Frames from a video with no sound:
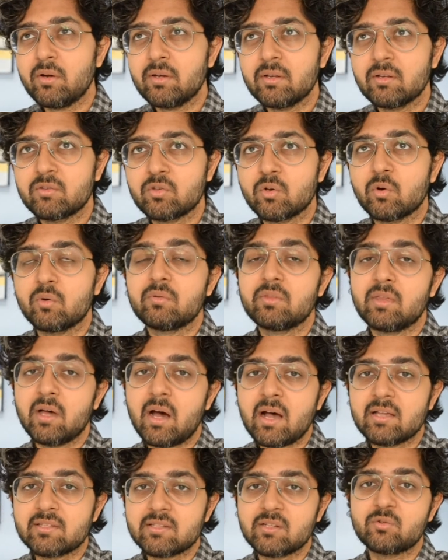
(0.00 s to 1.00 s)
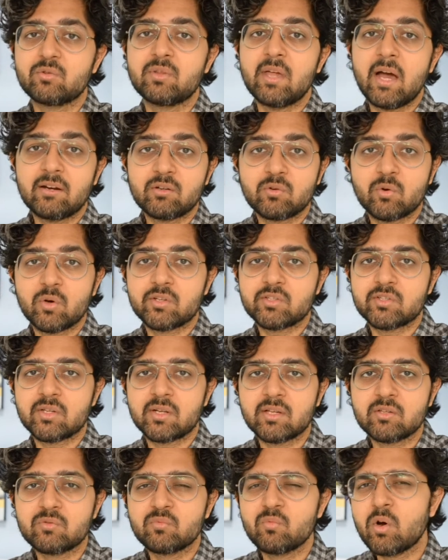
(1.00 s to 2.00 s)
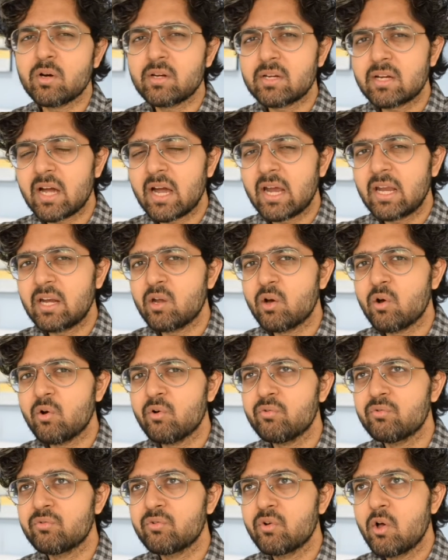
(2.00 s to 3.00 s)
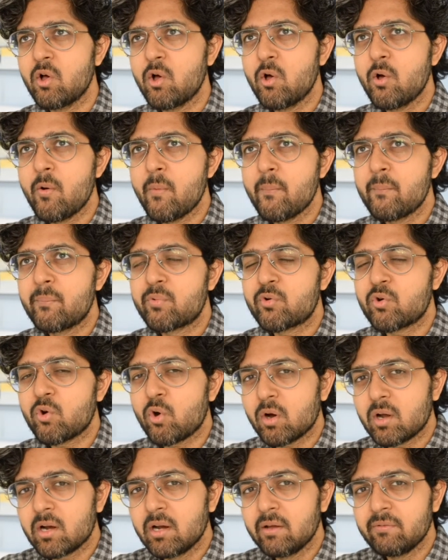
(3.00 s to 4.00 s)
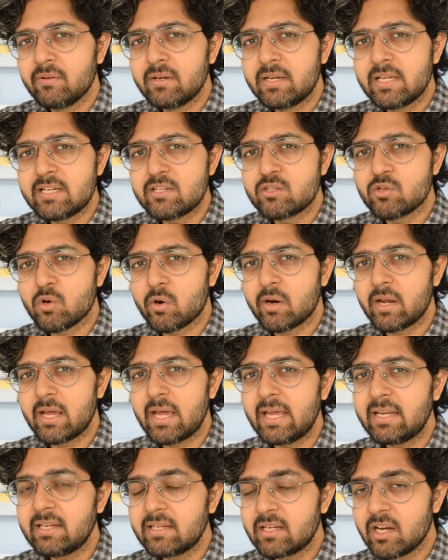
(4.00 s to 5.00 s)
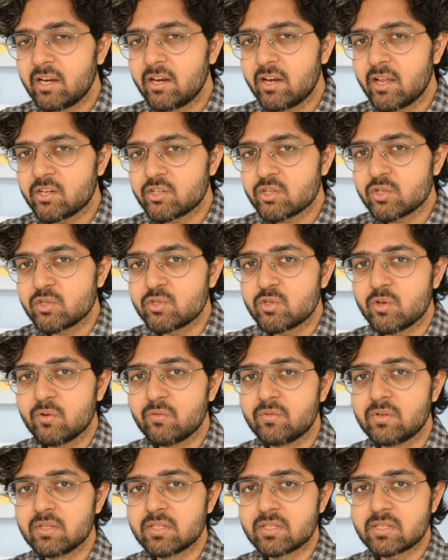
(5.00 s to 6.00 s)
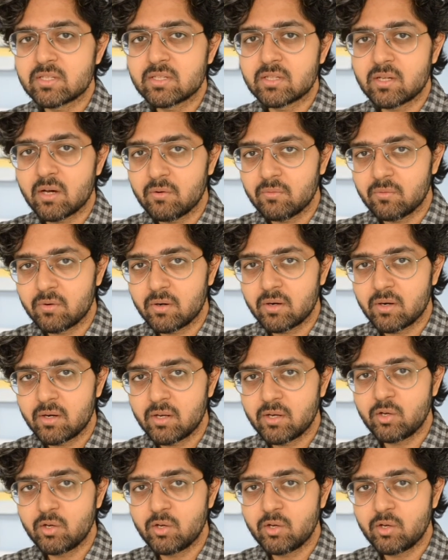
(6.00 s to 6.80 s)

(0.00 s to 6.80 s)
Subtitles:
So the answer to that question is what kind of proclivities or inclinations you've discovered